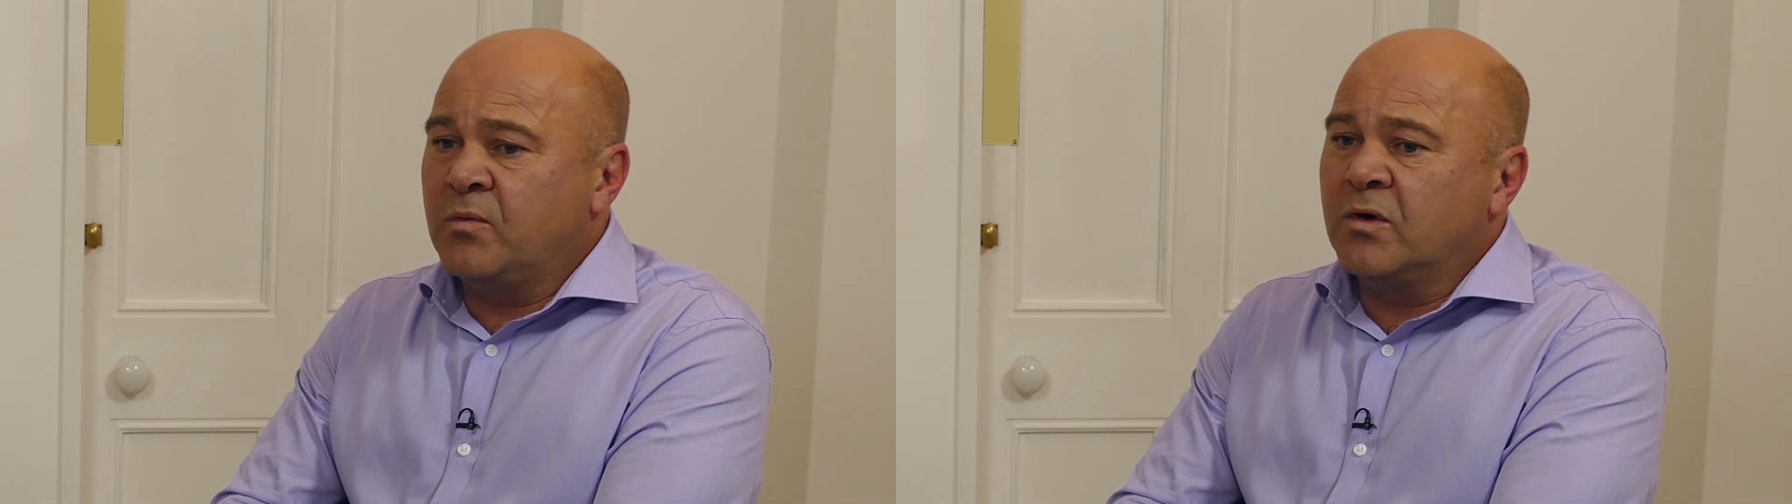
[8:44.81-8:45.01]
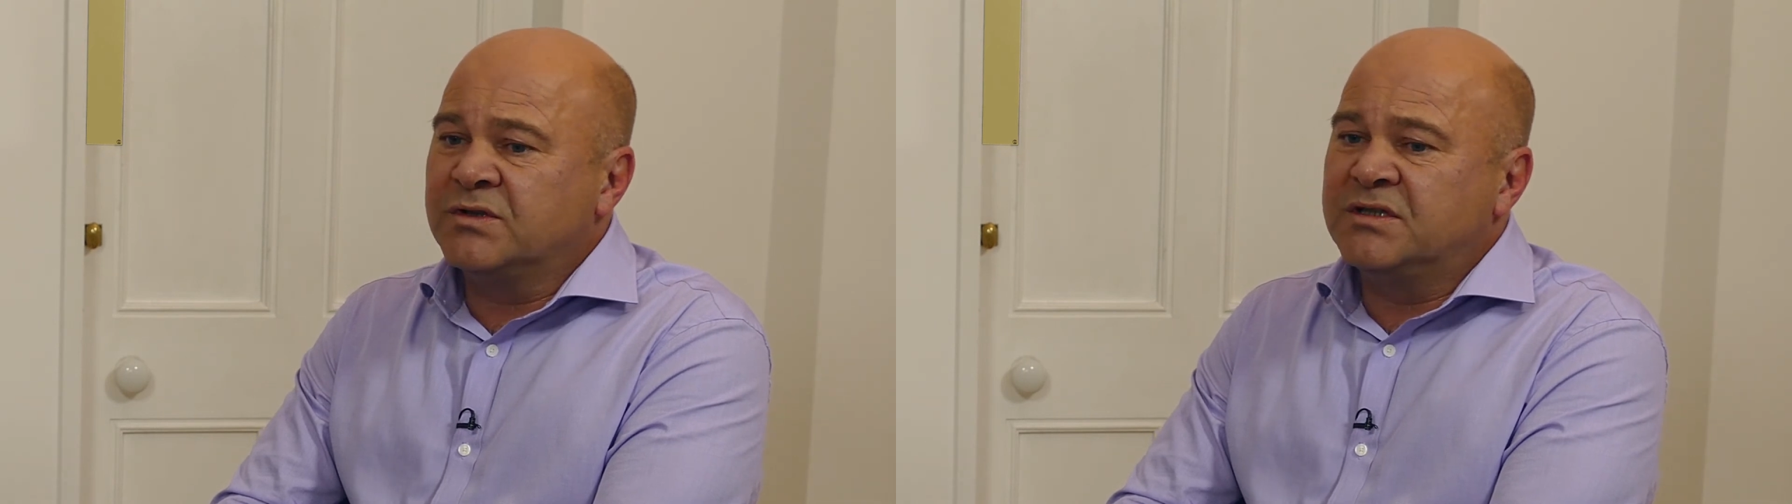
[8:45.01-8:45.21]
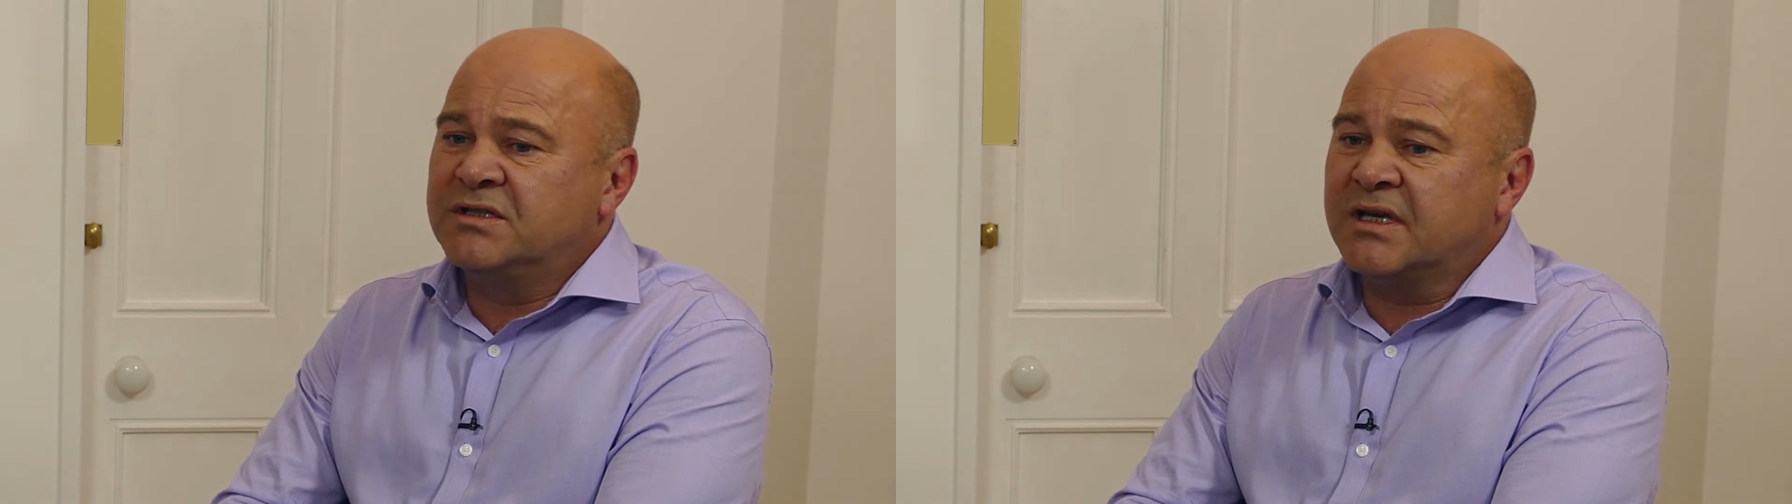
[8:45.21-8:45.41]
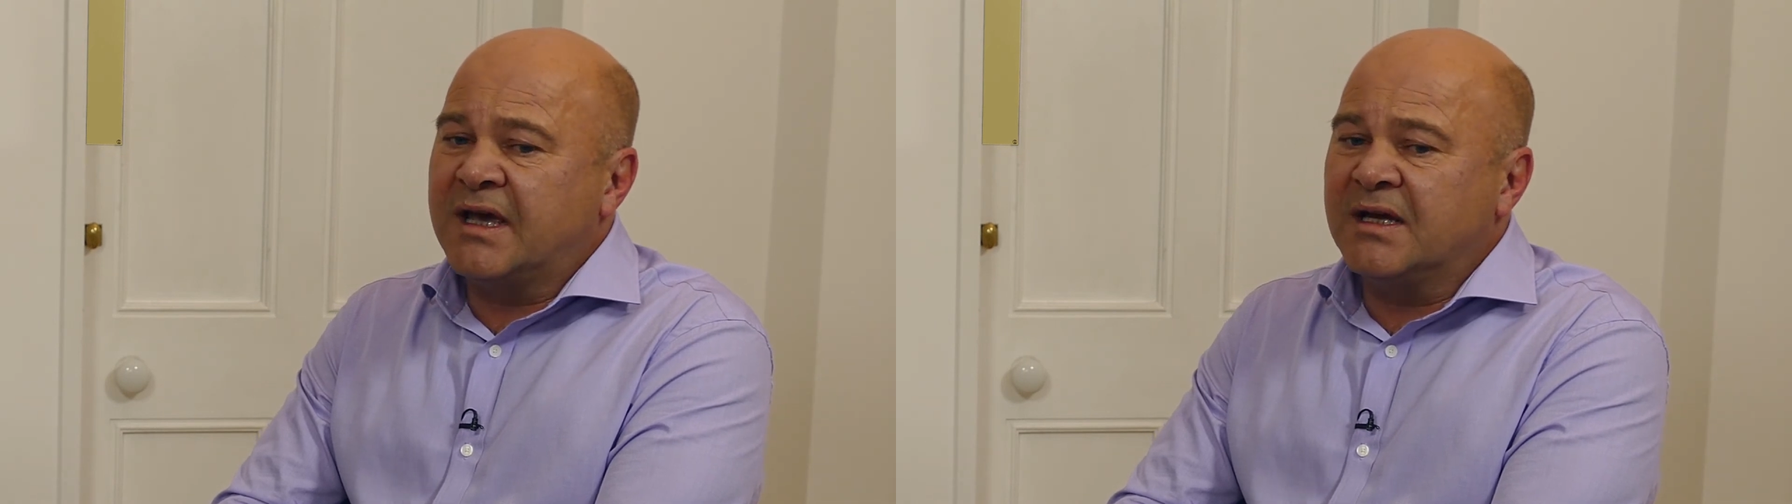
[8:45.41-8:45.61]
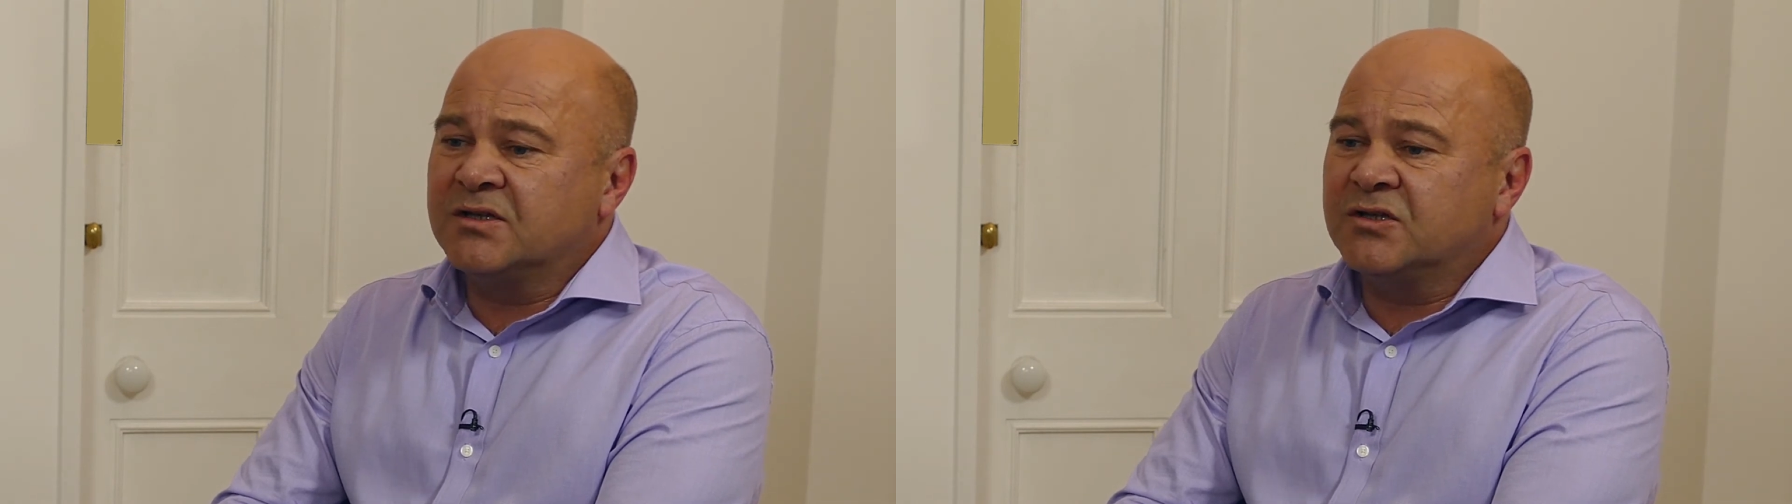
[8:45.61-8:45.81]
wanted to
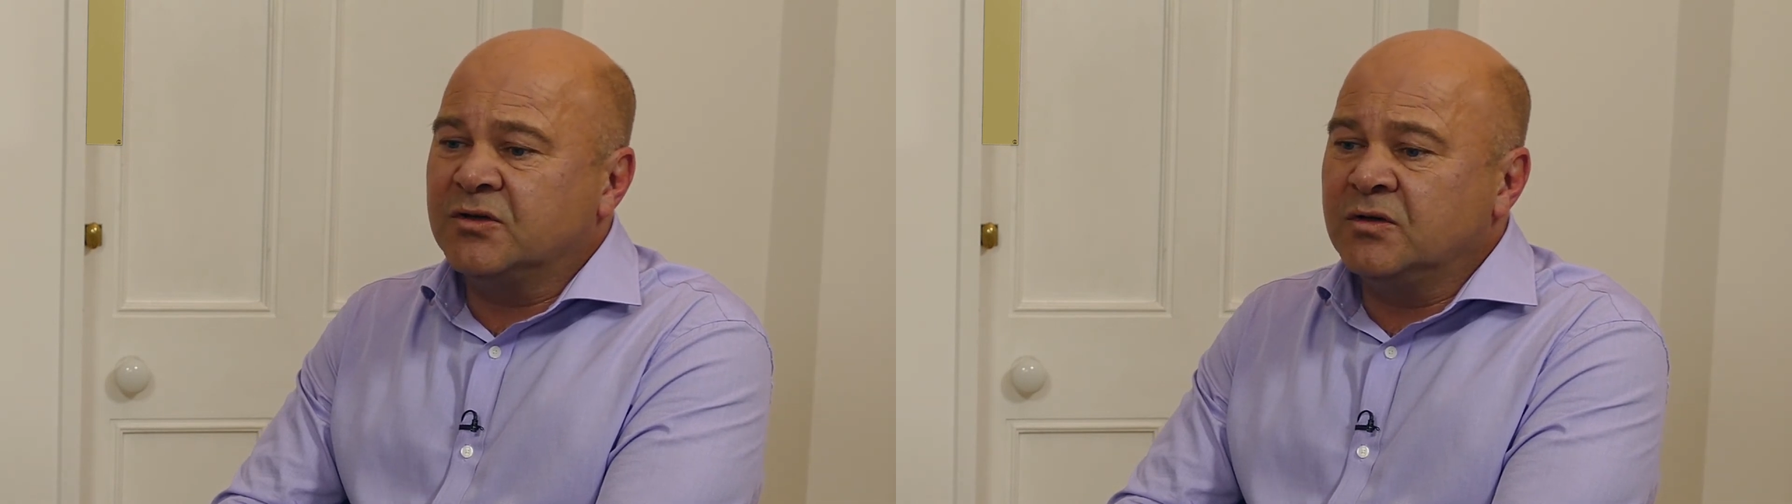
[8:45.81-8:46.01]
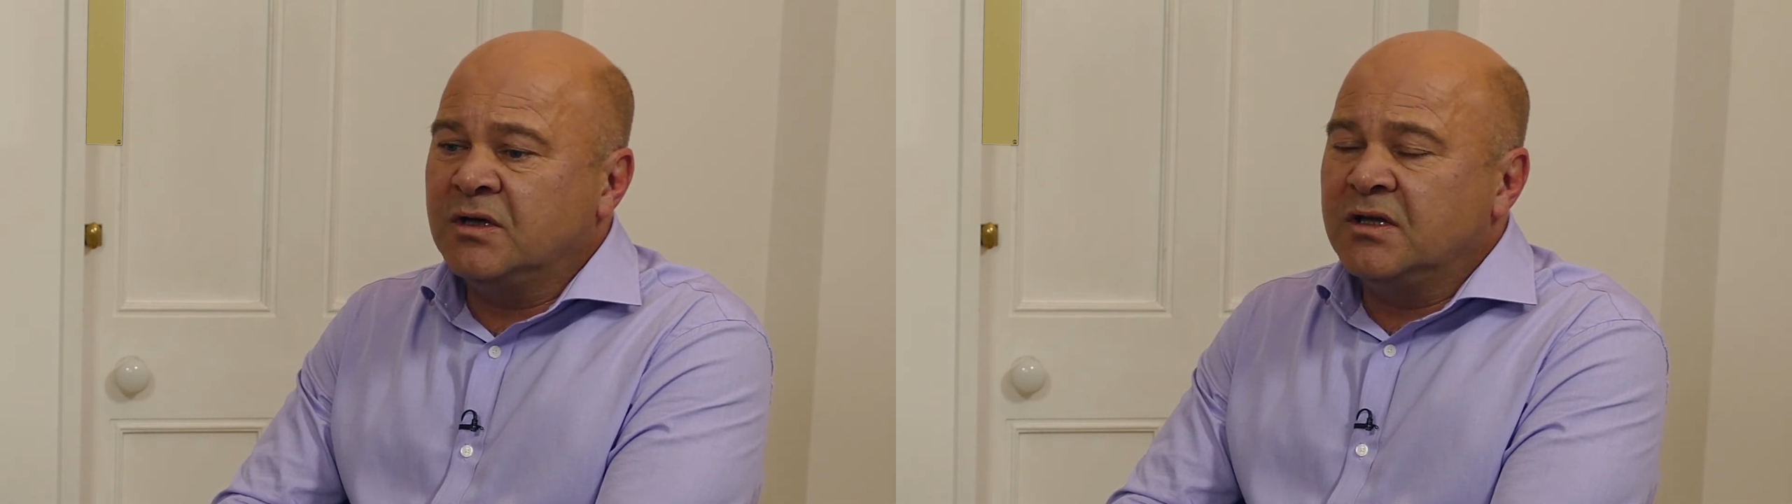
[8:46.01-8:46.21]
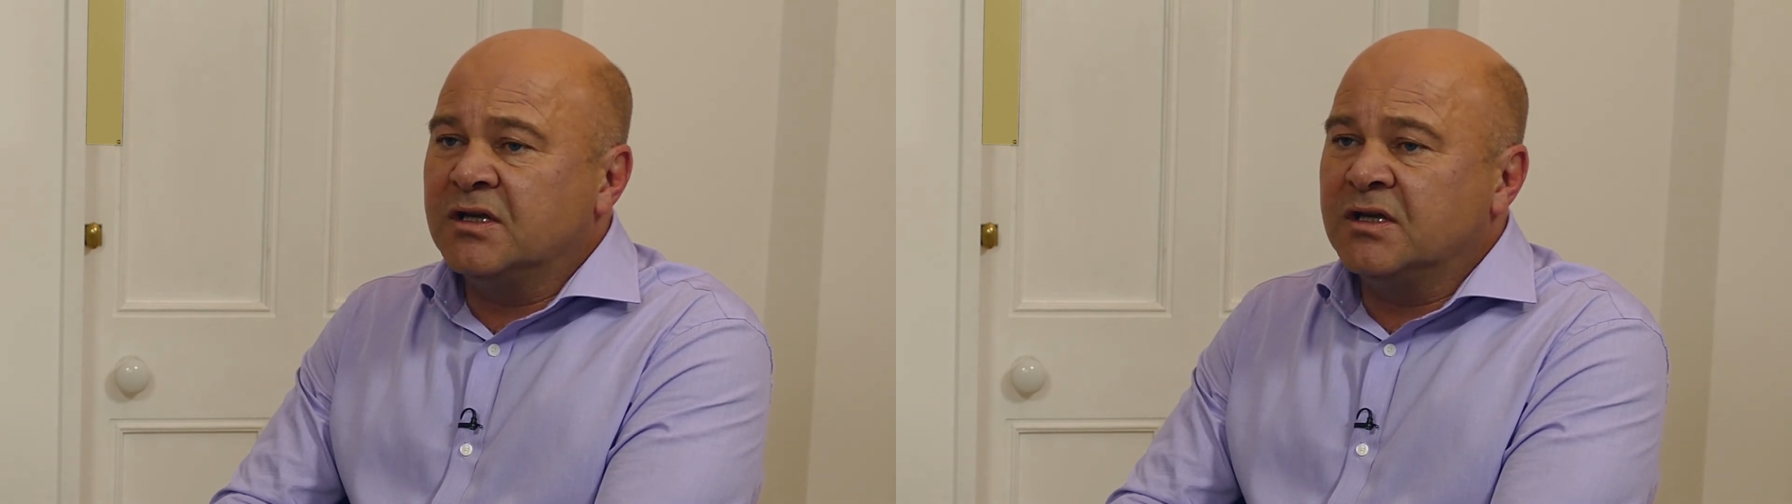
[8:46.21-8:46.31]
get to,